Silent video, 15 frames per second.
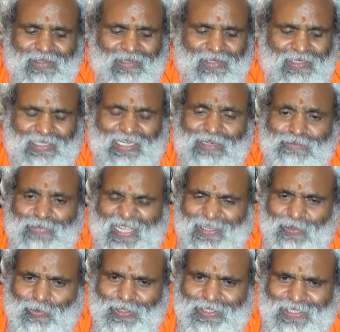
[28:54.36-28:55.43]
Now my
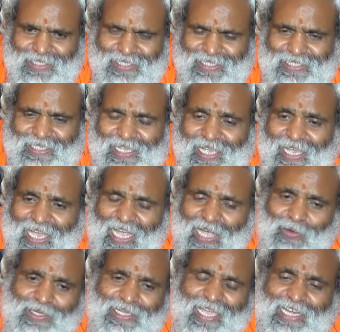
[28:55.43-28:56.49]
question is,
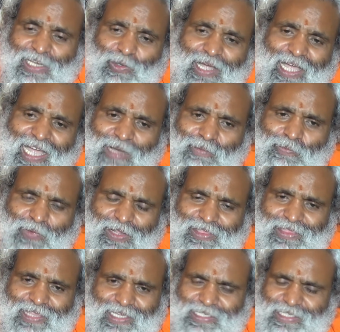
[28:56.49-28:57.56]
how can you have
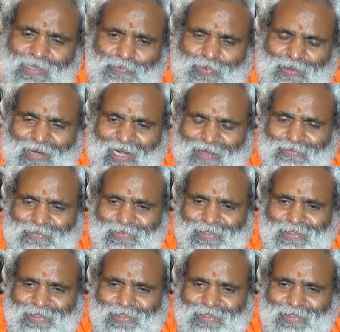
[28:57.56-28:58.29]
pratyaksha pramanam